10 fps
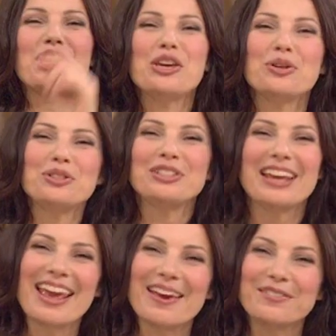cute
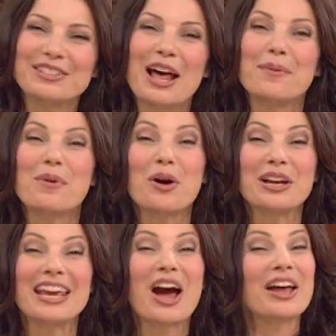Dave
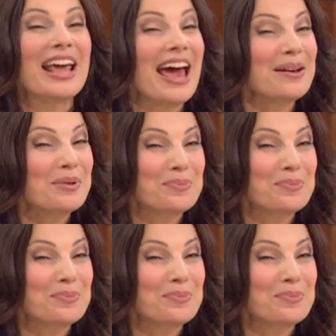Salmoni on Animal